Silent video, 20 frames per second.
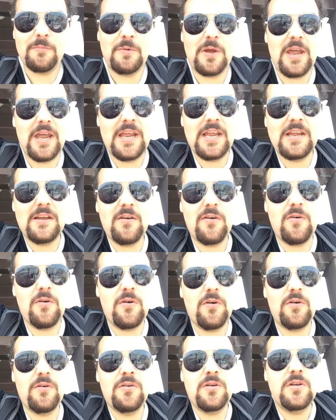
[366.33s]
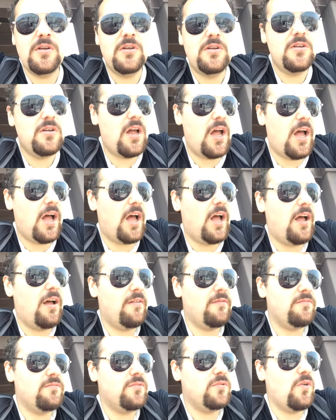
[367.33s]
to pay, or
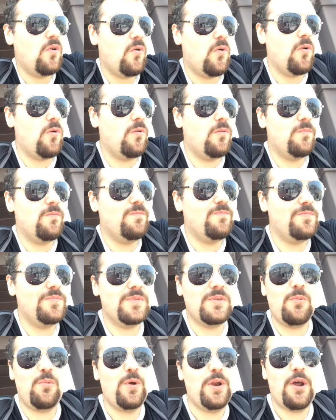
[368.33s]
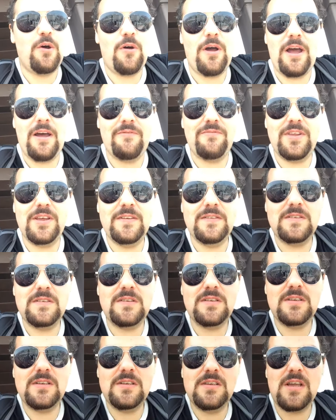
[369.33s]
um, or we don't have
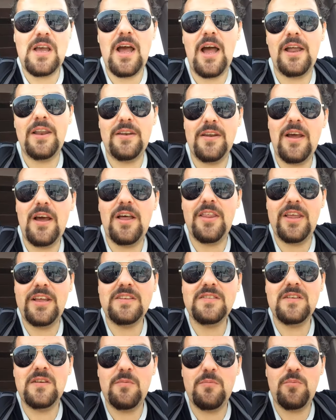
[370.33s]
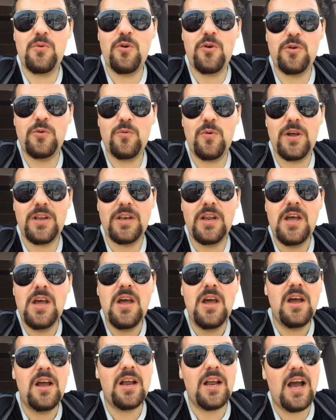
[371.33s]
this and uh, that's an important one.
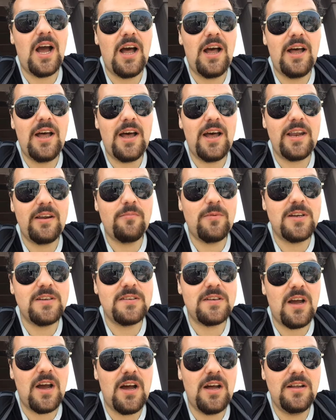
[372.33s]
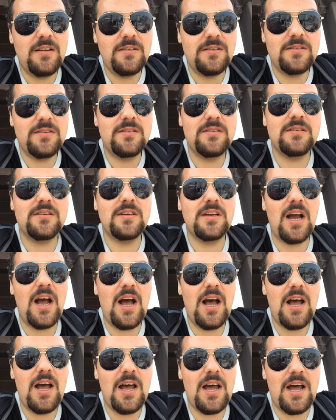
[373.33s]
Ga arimasu ka?
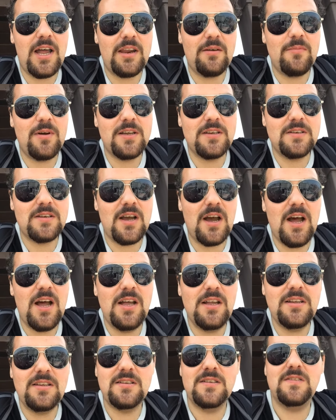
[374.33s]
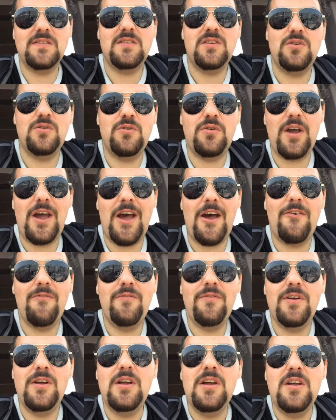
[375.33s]
Ga arimasu ka is do you have?
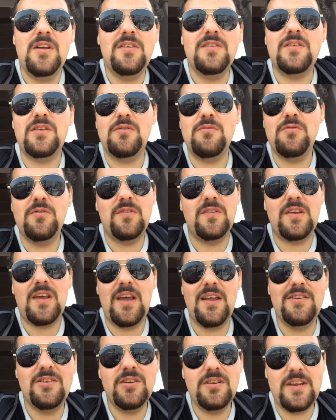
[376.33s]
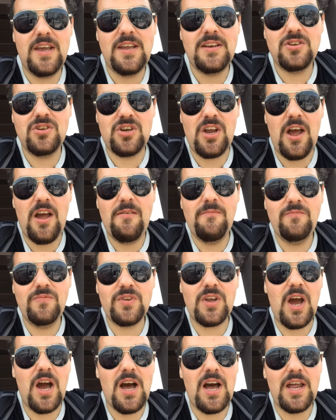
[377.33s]
So you would say jutensha
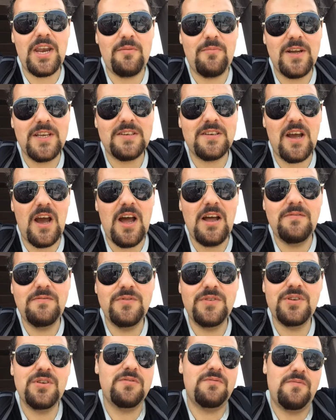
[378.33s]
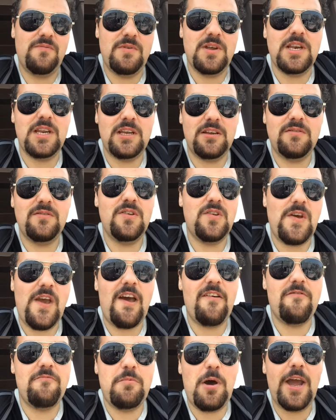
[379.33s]
ga arimasu ka, meaning do you
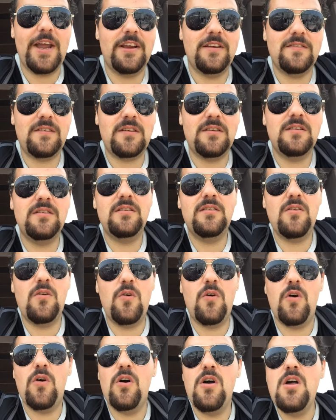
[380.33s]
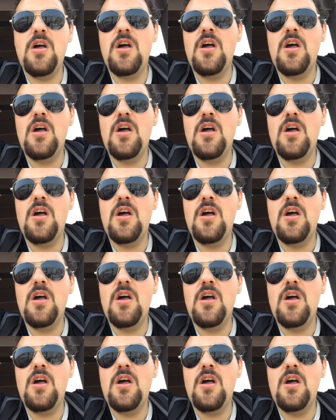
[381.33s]
have bikes? Or